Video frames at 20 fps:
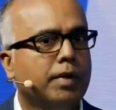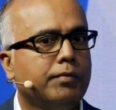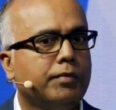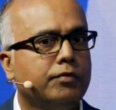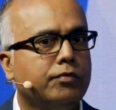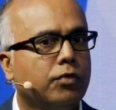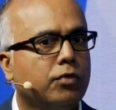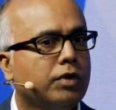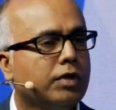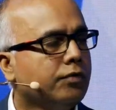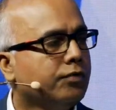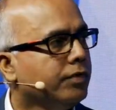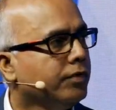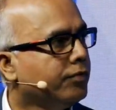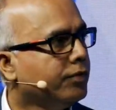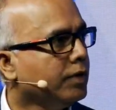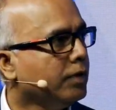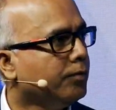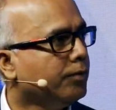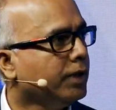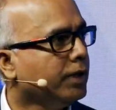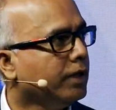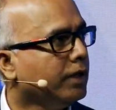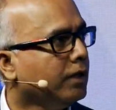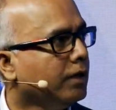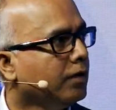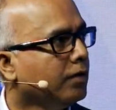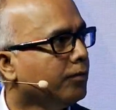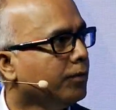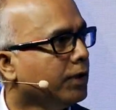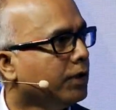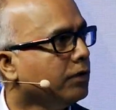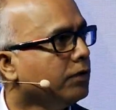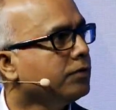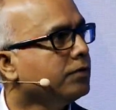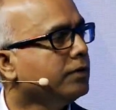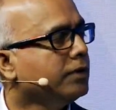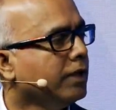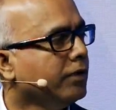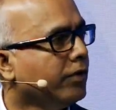40, 50 PE, because
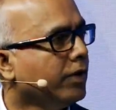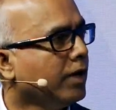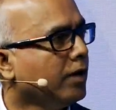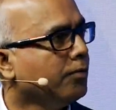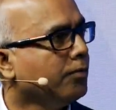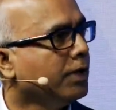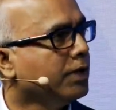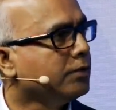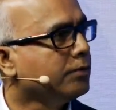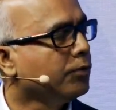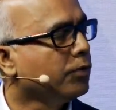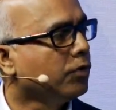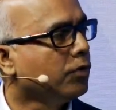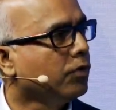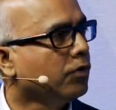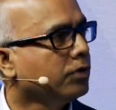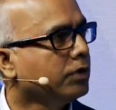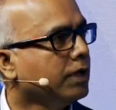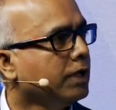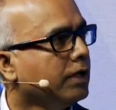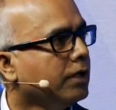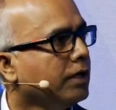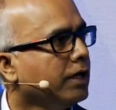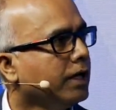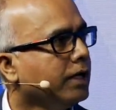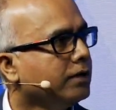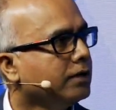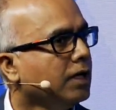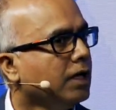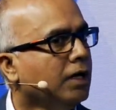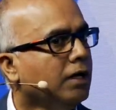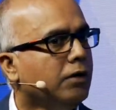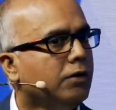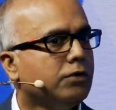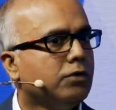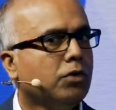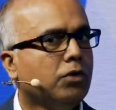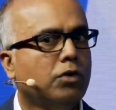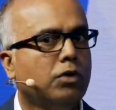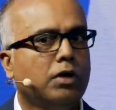they will have much more growth and earnings.
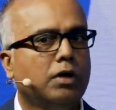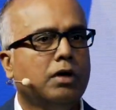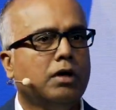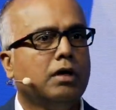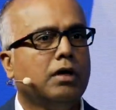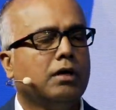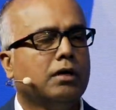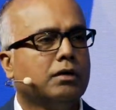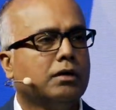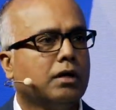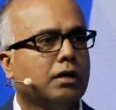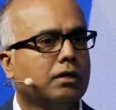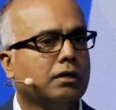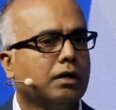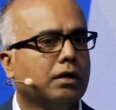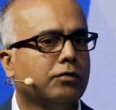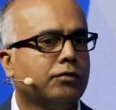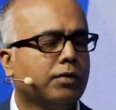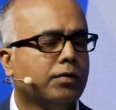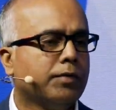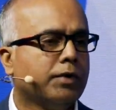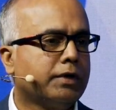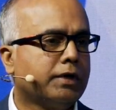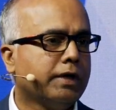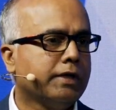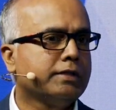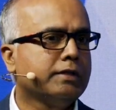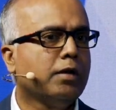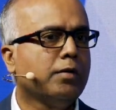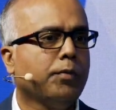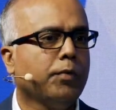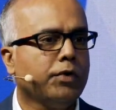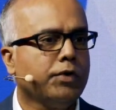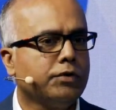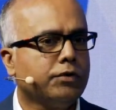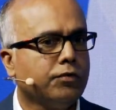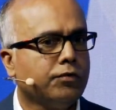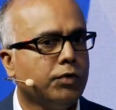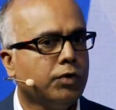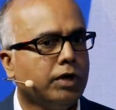So from a traditional point
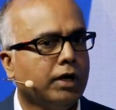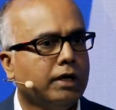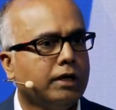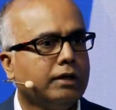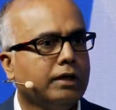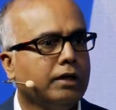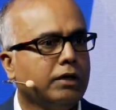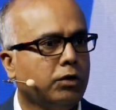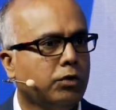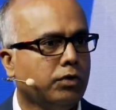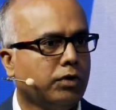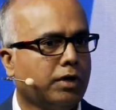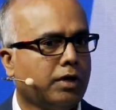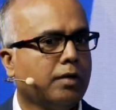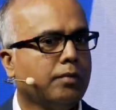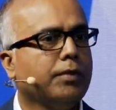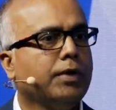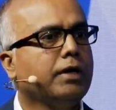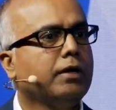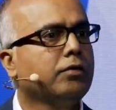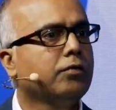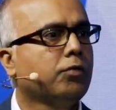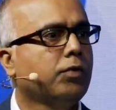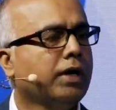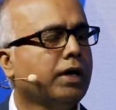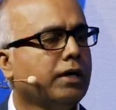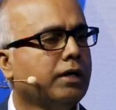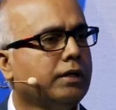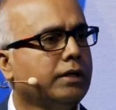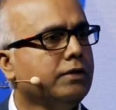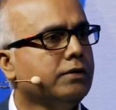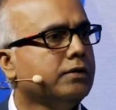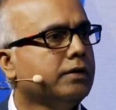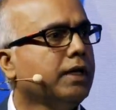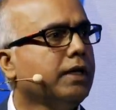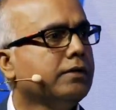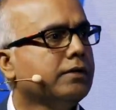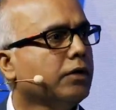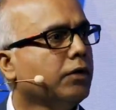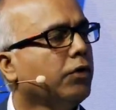of view, I think you're coming where these
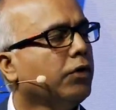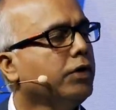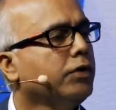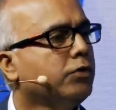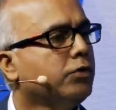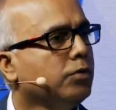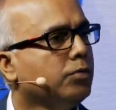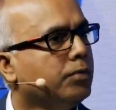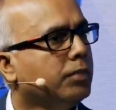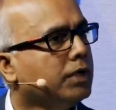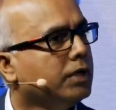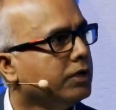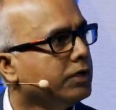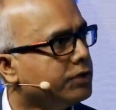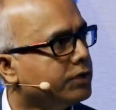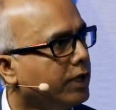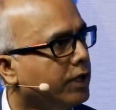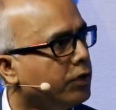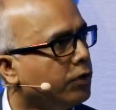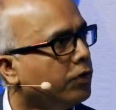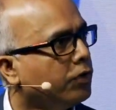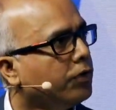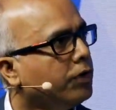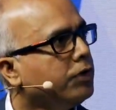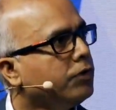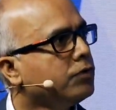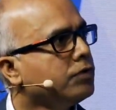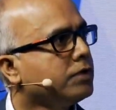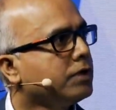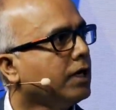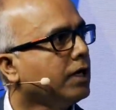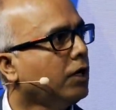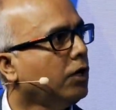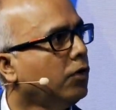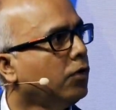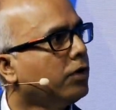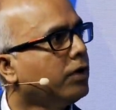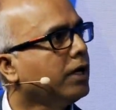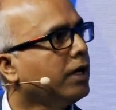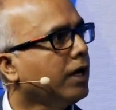things are going to merge and you're going to start
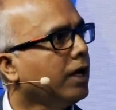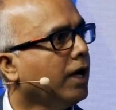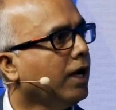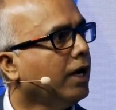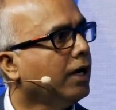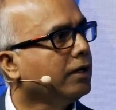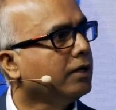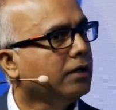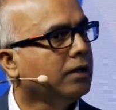looking at.